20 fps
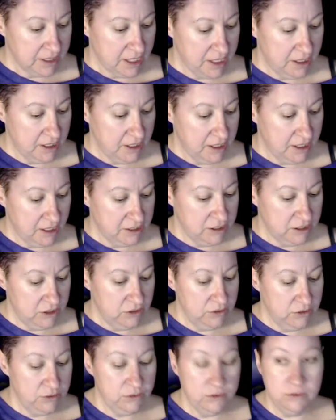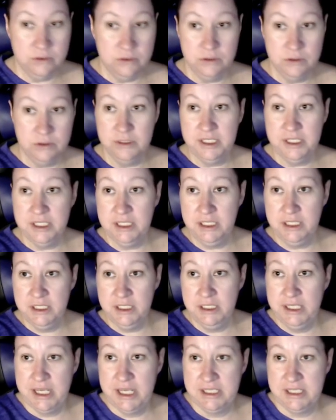
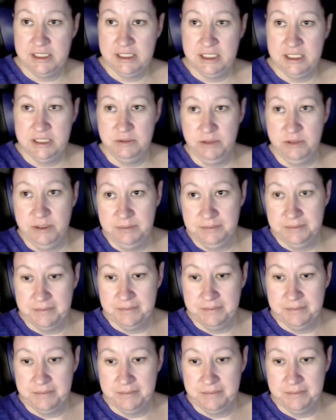GUI, yes, this one.